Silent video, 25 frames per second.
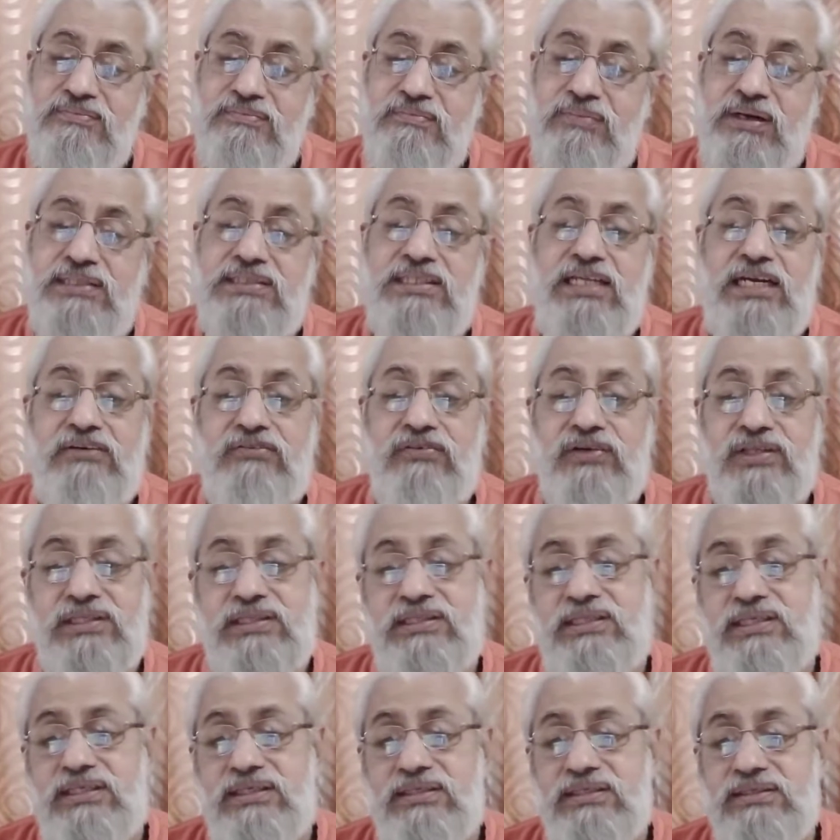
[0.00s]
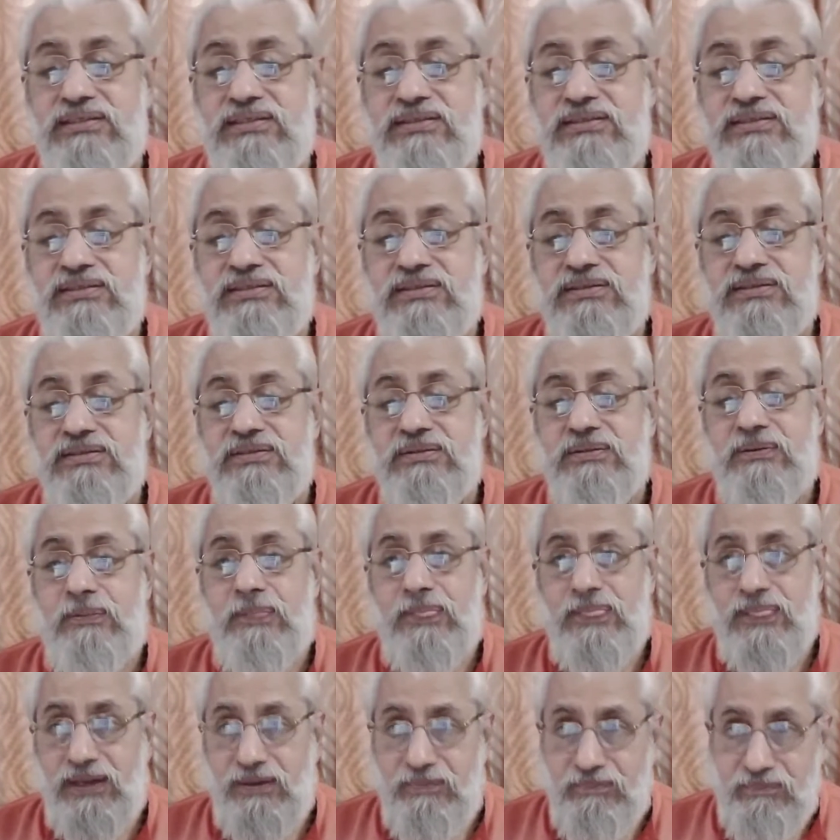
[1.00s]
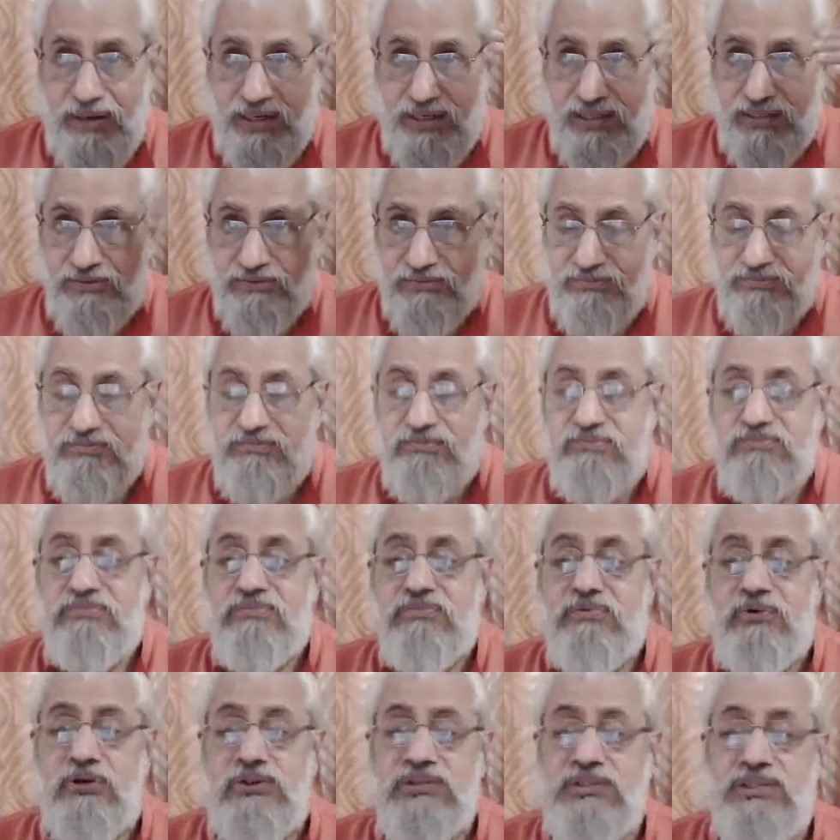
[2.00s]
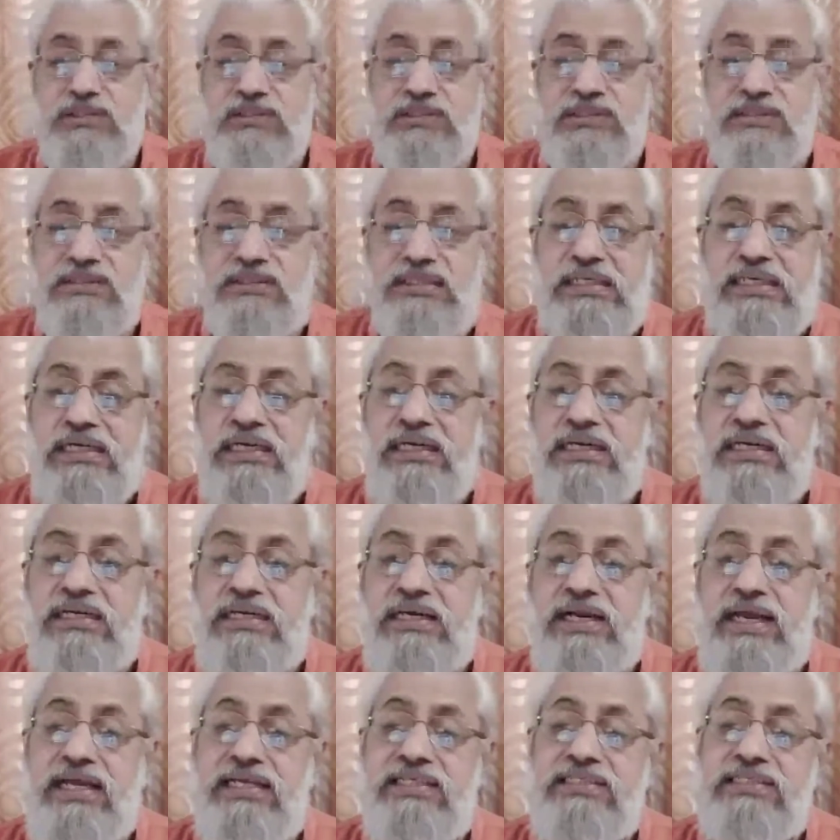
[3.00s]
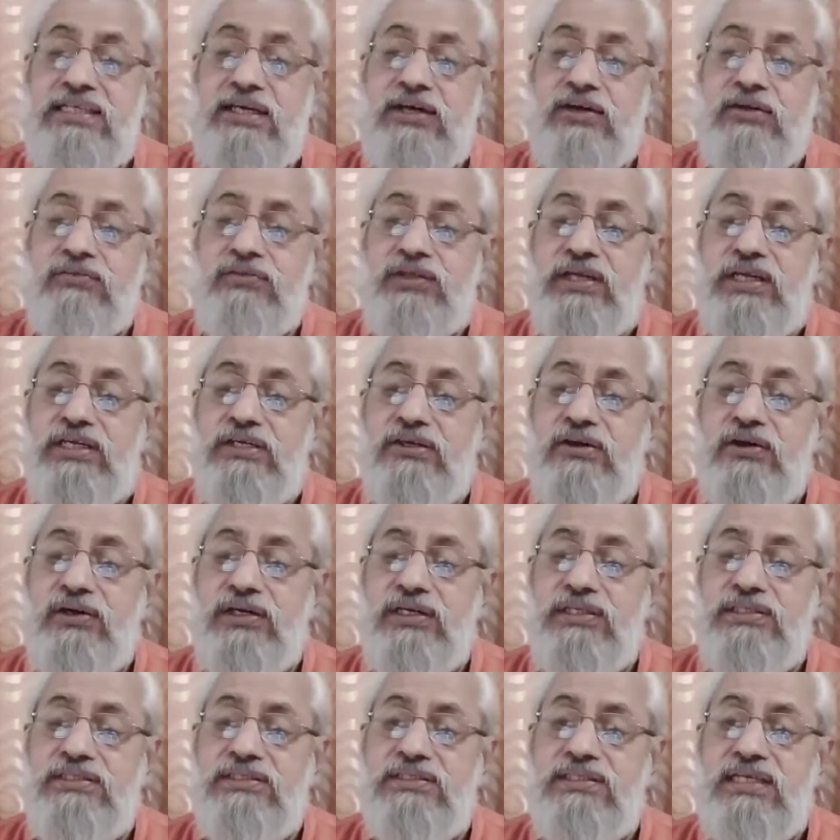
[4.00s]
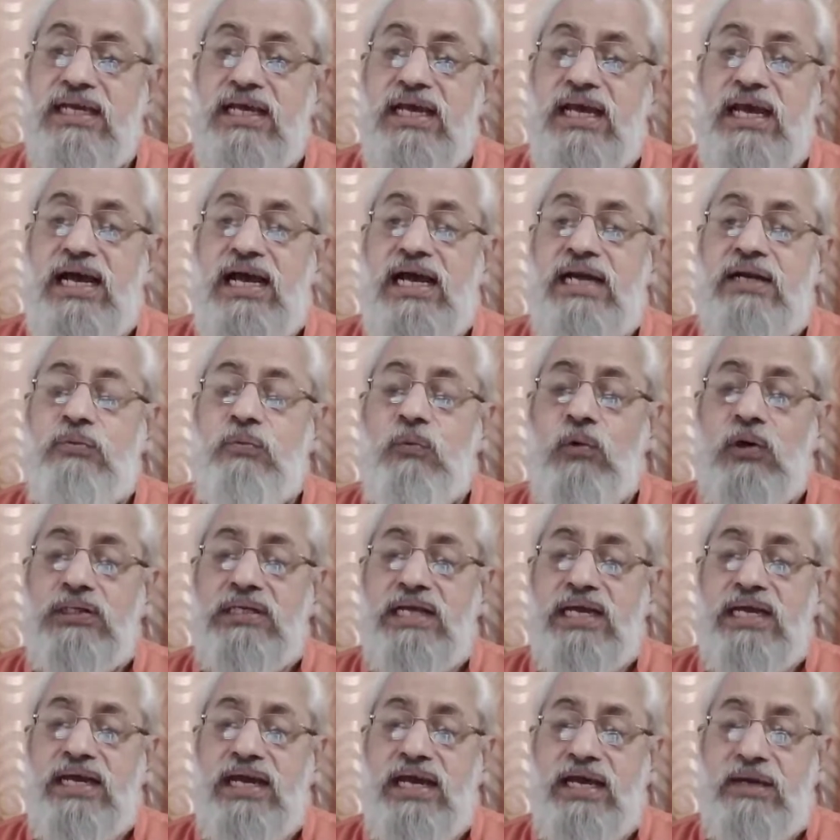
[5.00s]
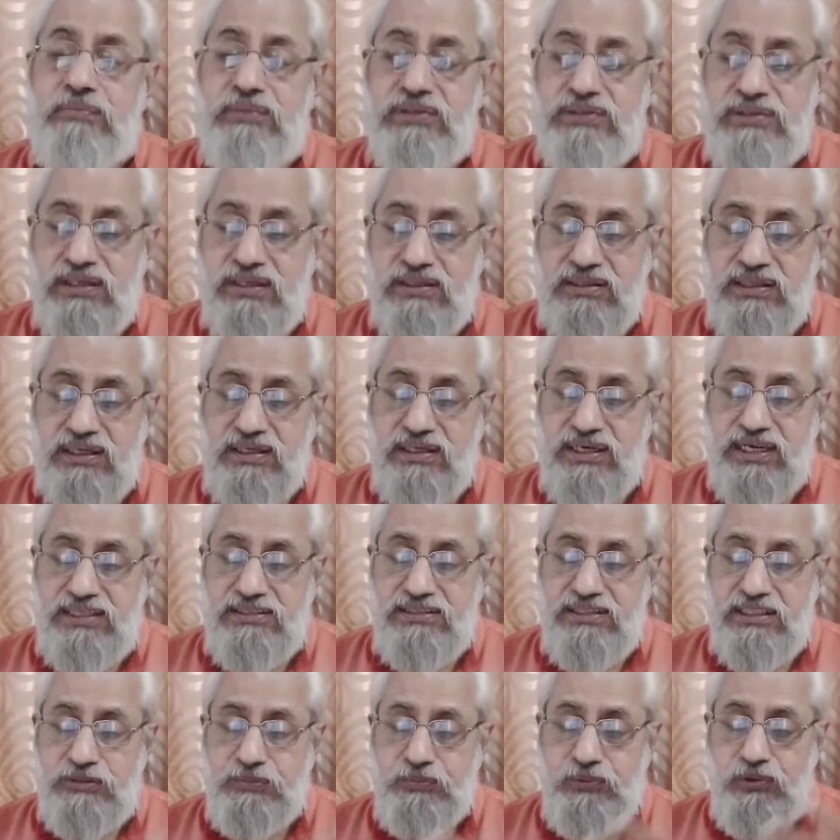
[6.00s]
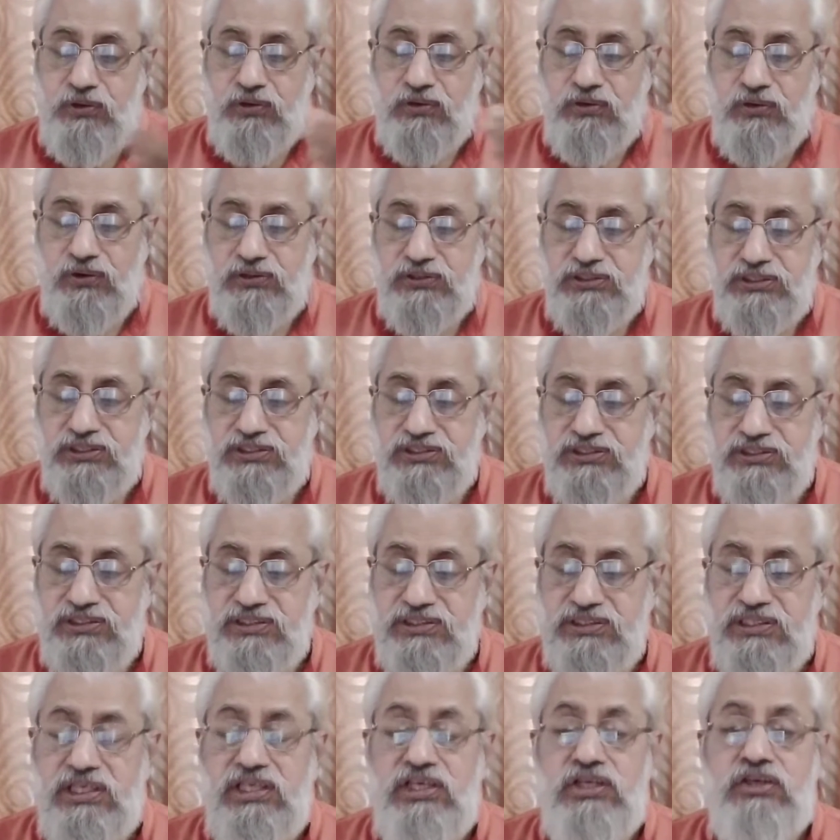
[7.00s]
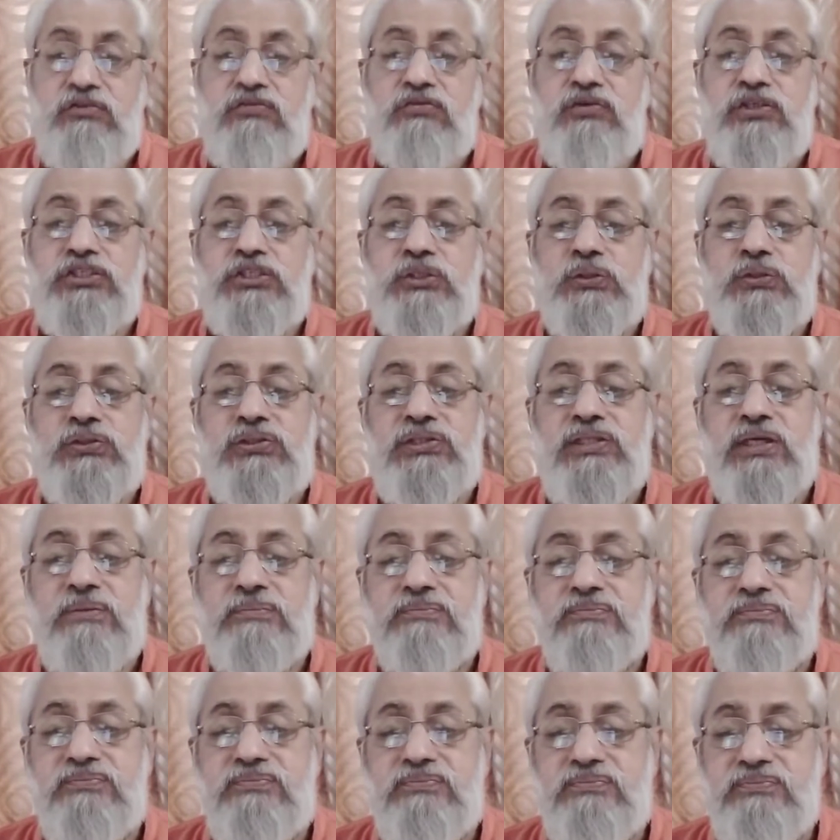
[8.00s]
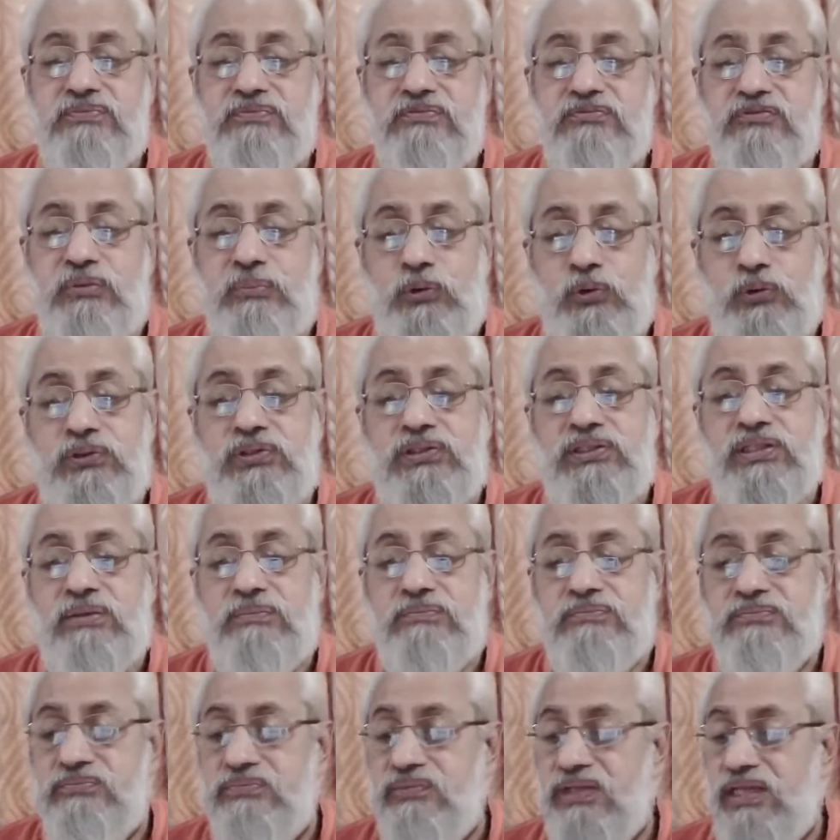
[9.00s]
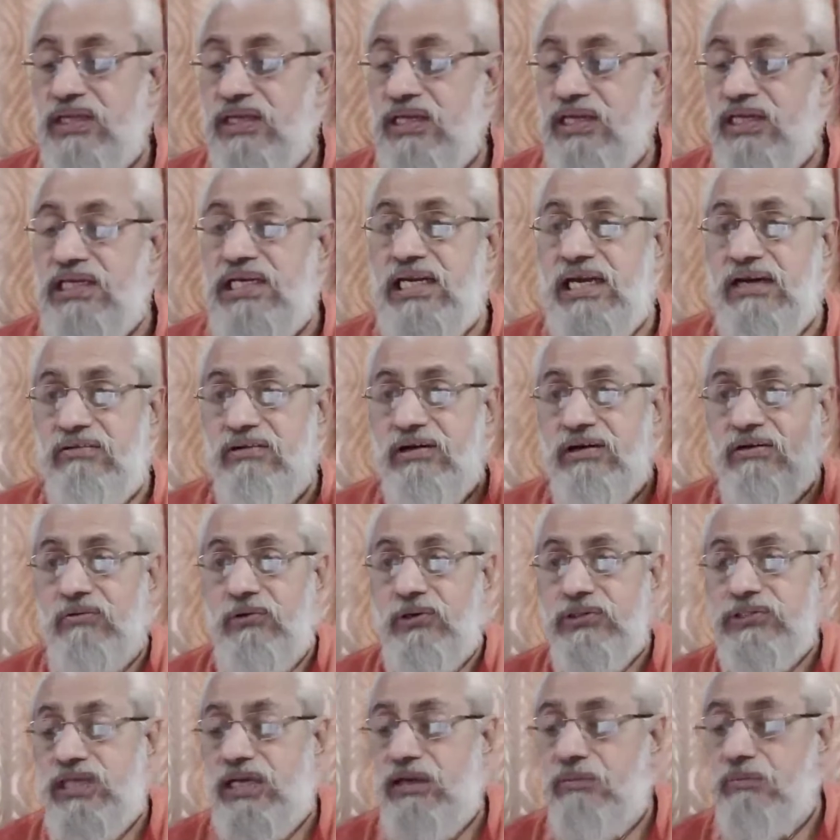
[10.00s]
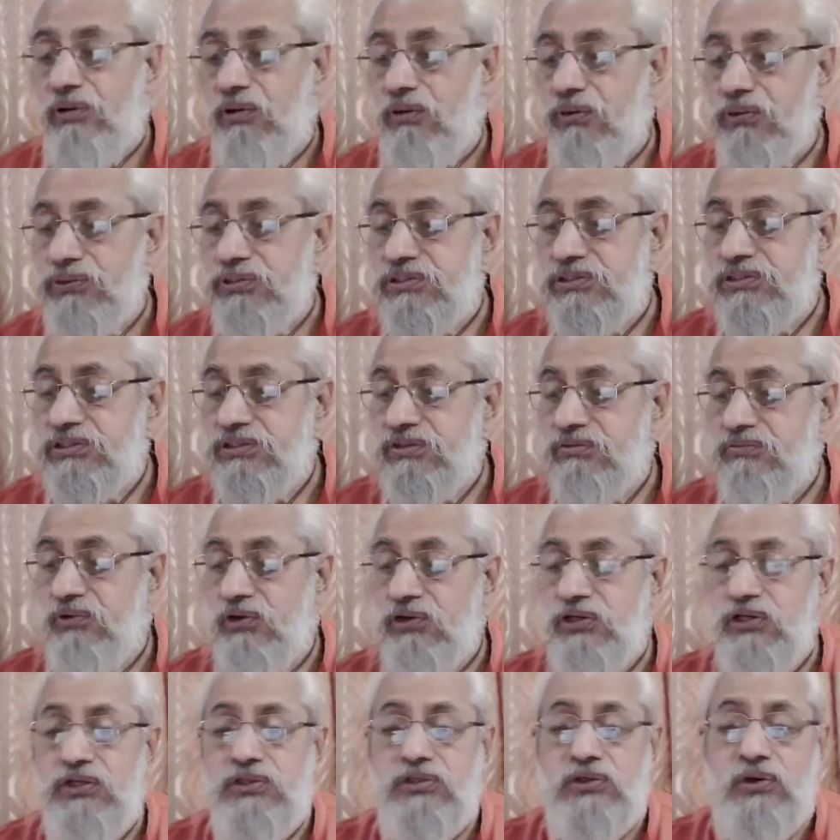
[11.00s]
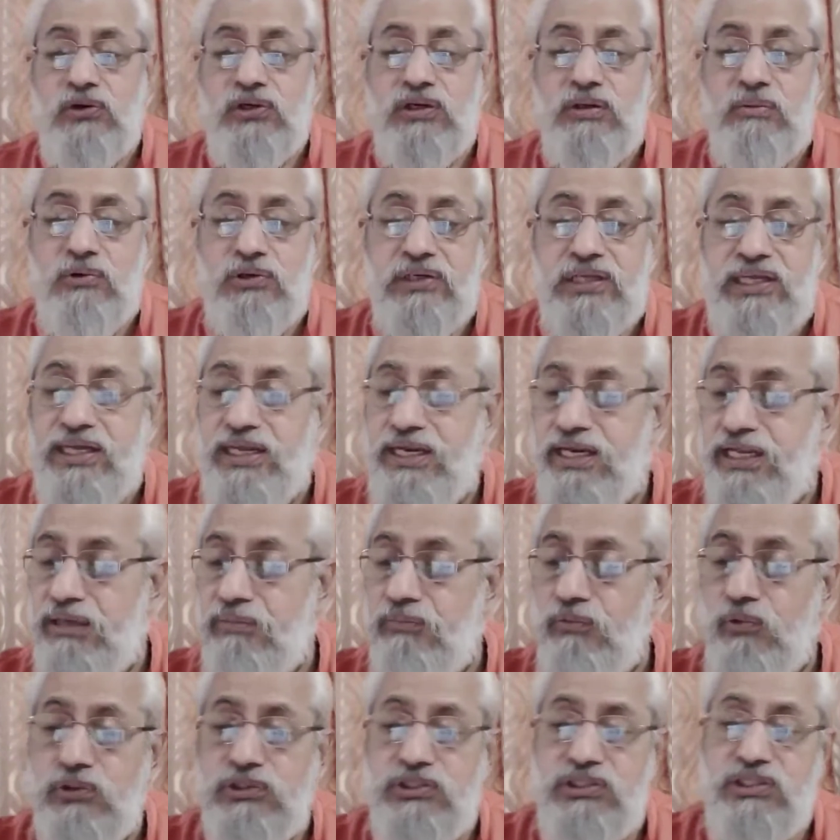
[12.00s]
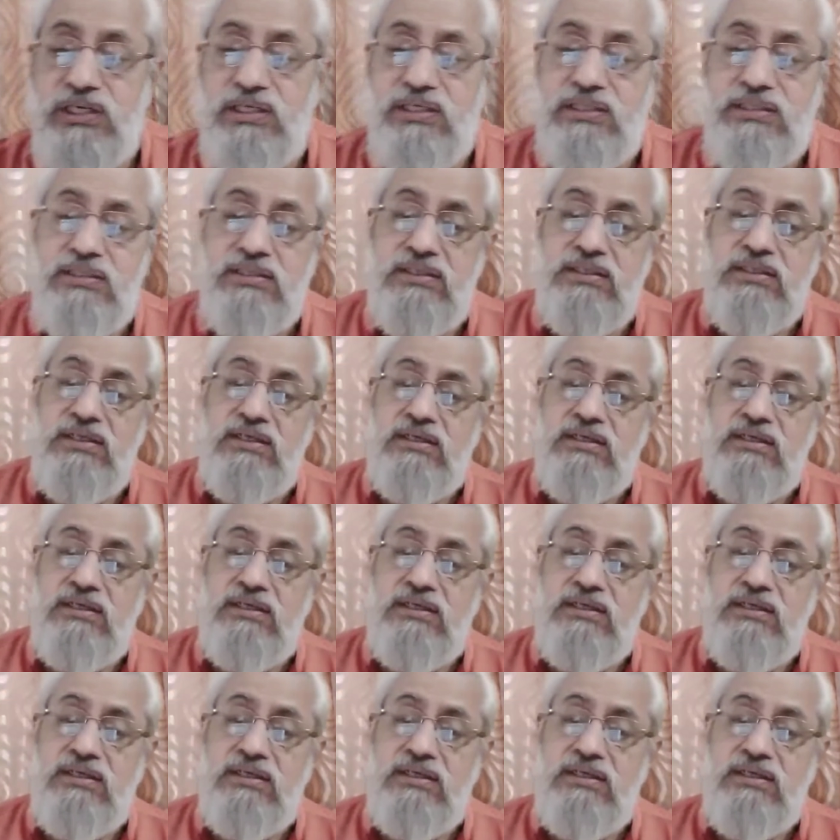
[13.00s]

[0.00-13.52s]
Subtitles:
But that vritti, that mind process, takes care of the ignorance, and what I am is recognized as pure consciousness. Vishuddham, vimuktam. Never was I bound. What are you talking about gaining moksha?